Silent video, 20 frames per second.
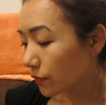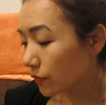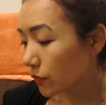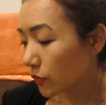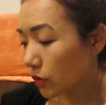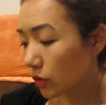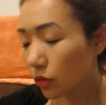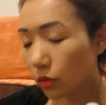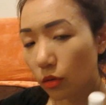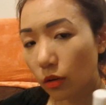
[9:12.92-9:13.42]

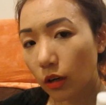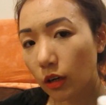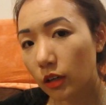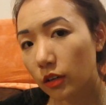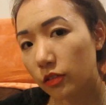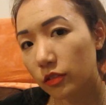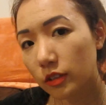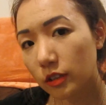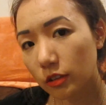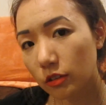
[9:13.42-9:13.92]
you
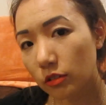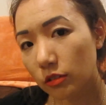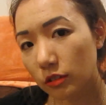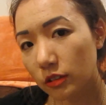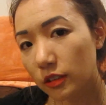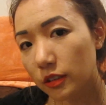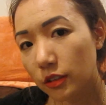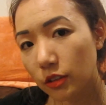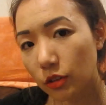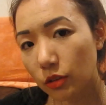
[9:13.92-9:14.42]
are
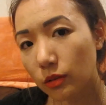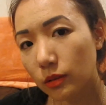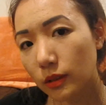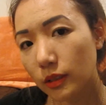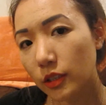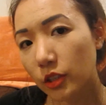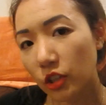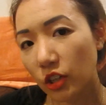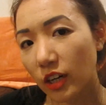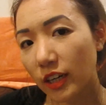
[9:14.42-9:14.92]
literally
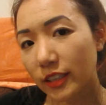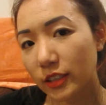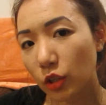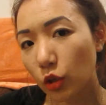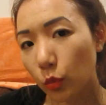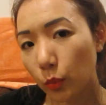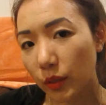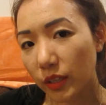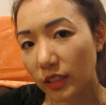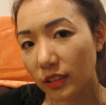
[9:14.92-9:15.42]
gluing your eyes
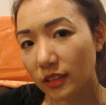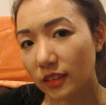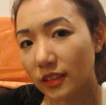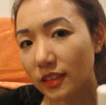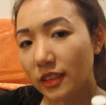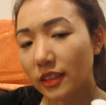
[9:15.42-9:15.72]
open.